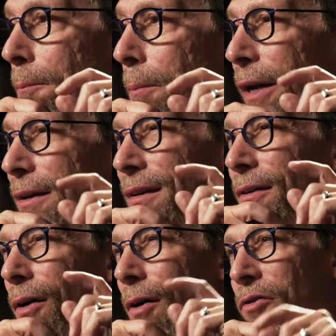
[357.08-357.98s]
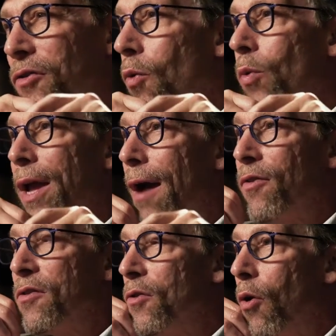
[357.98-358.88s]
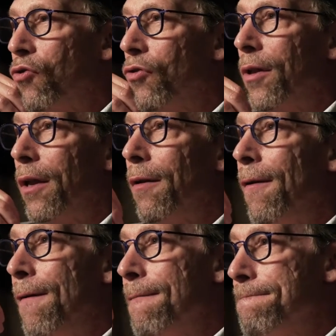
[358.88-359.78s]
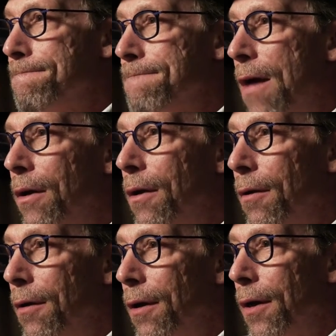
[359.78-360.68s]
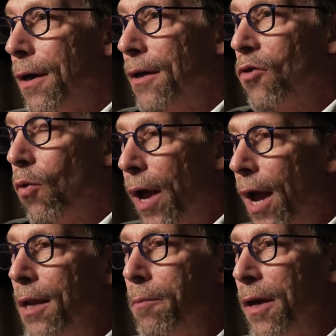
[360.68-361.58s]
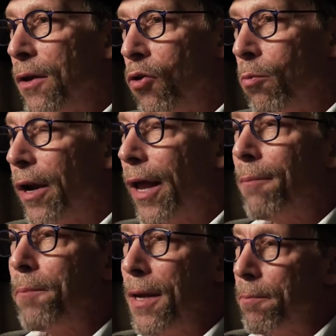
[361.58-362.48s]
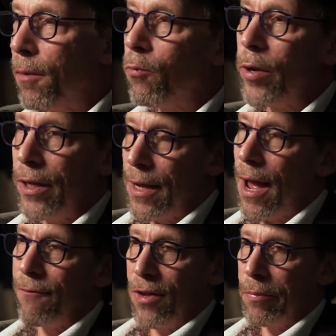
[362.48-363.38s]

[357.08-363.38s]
But also we have this notion that it's okay to be enumerate, and people really have the